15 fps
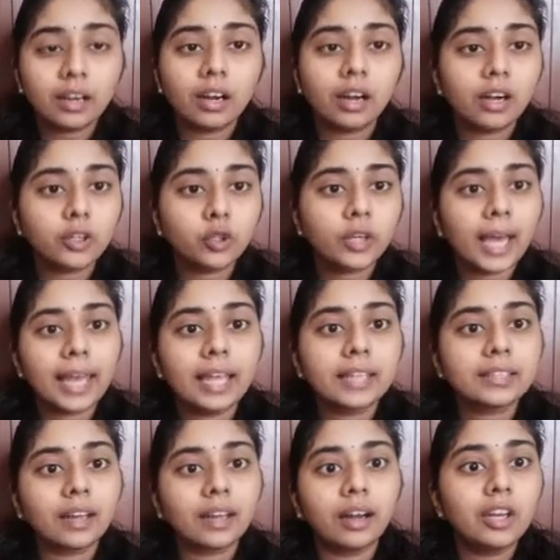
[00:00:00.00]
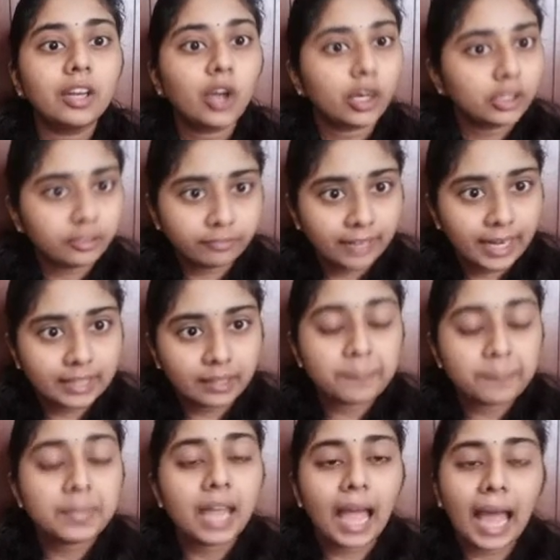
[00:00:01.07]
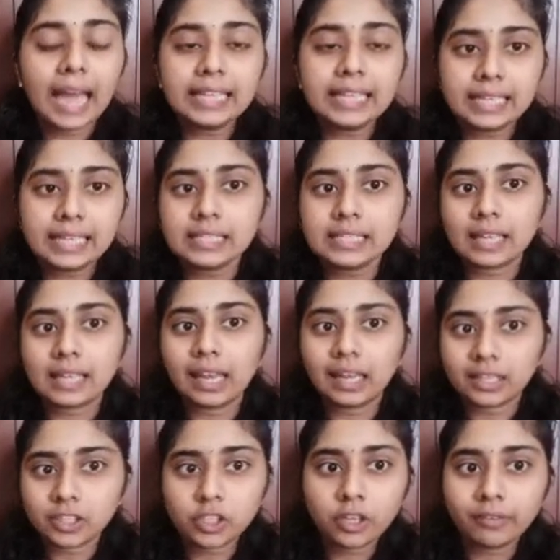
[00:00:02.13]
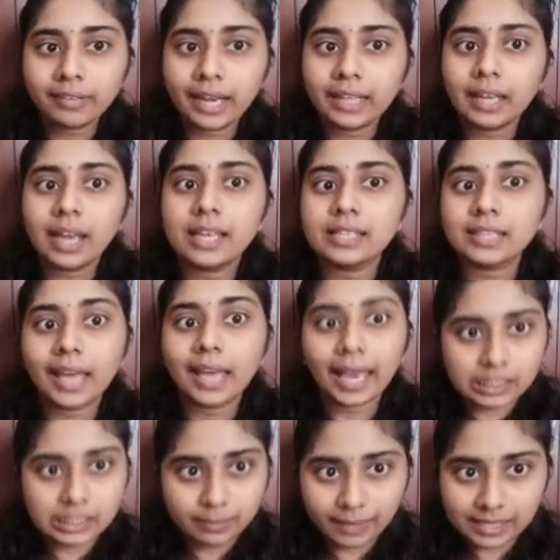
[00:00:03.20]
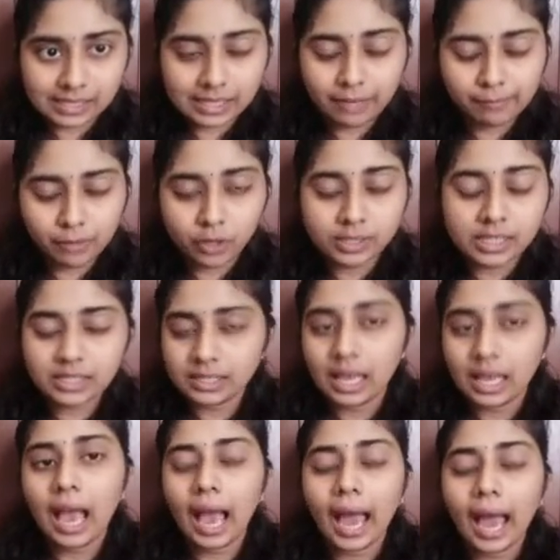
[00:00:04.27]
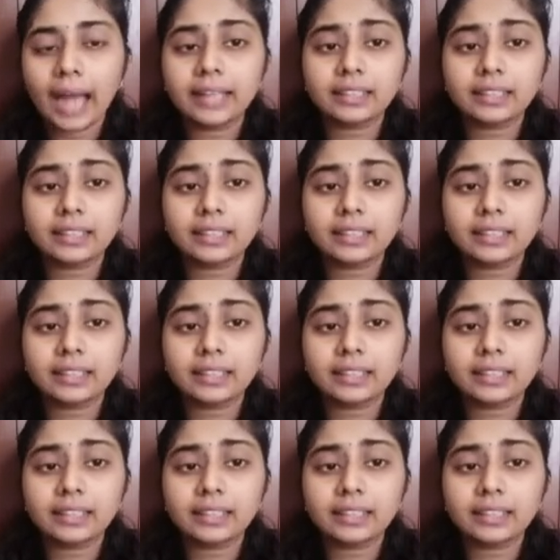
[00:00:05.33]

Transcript: to collect a lot of data, and this collection of data is an expensive process, and